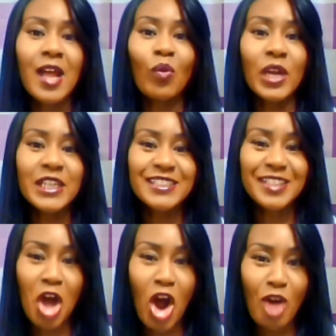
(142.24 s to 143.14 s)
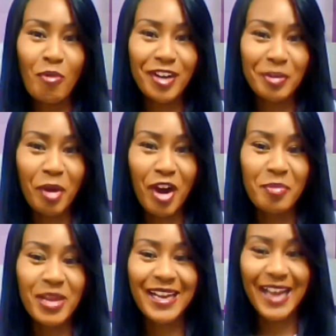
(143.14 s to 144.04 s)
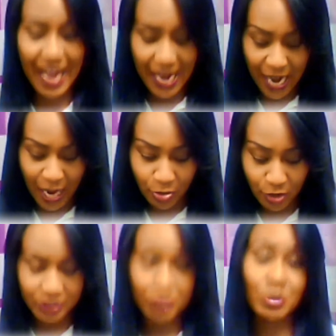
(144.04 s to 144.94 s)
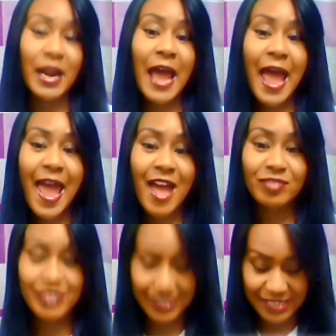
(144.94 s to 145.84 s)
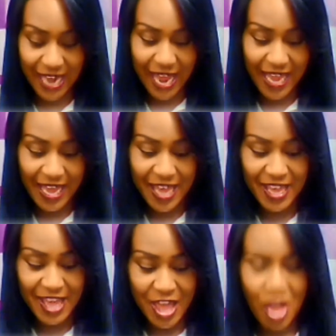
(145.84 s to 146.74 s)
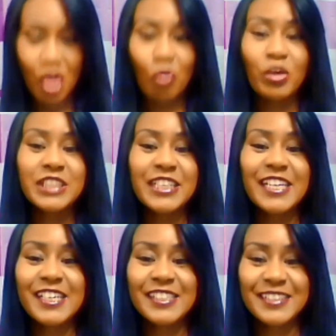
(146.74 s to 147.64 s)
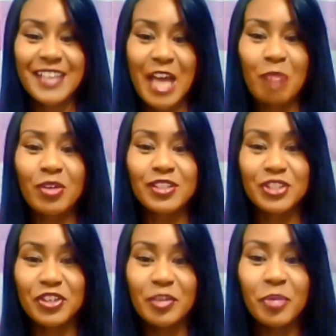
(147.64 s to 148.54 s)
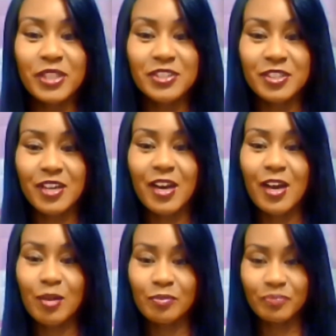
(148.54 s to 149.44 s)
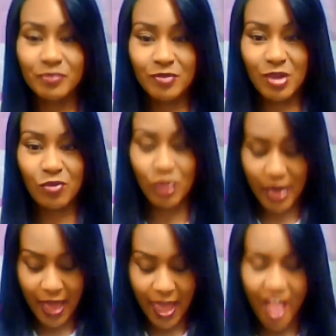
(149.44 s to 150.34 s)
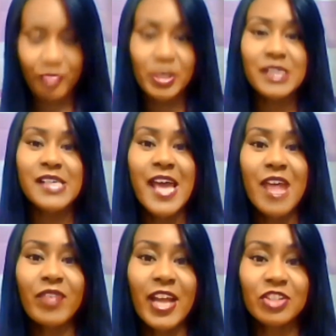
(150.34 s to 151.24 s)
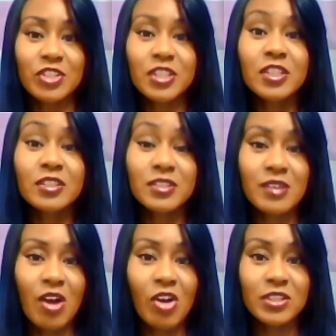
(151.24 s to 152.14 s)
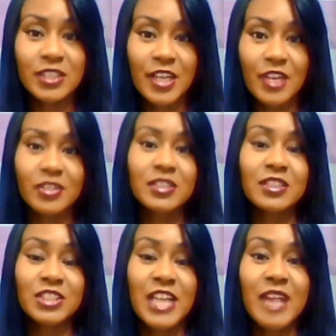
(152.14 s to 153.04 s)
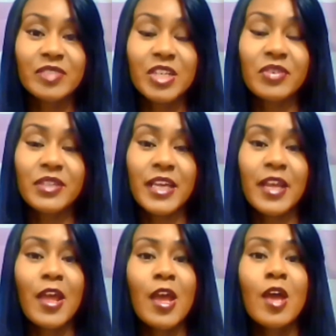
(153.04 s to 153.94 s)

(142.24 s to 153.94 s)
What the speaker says: went into the hardware department, and I purchased what I have today, which is, I'm going to show you a picture of what I have, because I have it actually hooked all together to the shaft and everything.